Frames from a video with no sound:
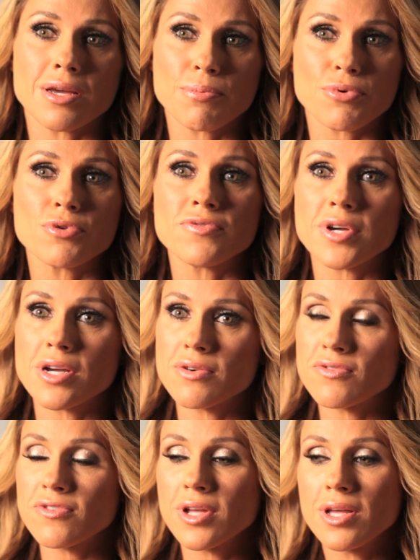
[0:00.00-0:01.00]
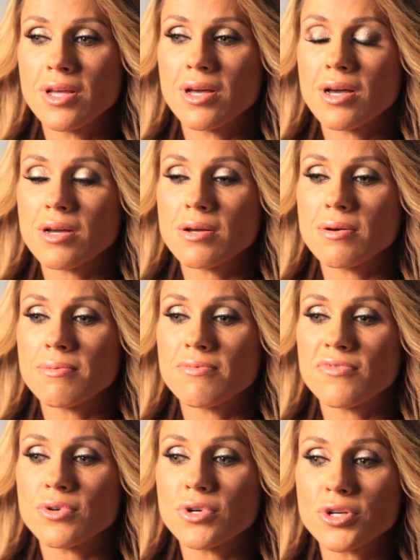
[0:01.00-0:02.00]
approve of, um,
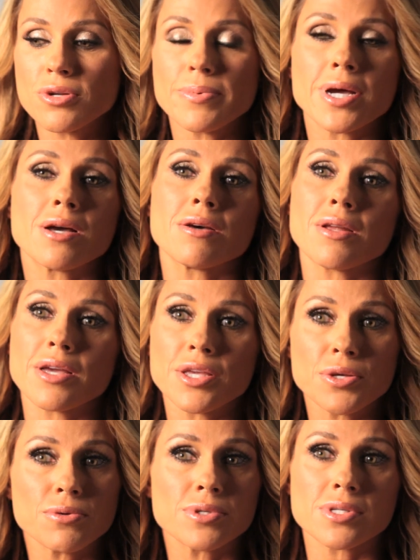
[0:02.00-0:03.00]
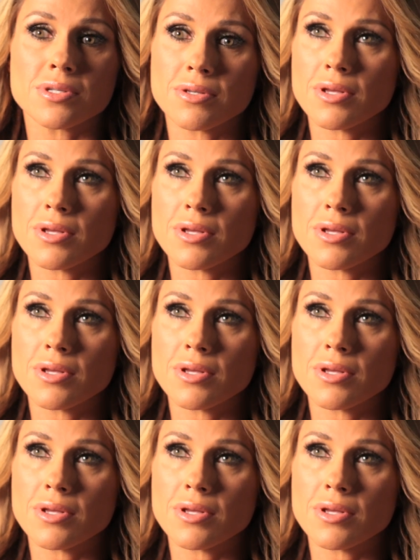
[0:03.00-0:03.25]
feel good about. I use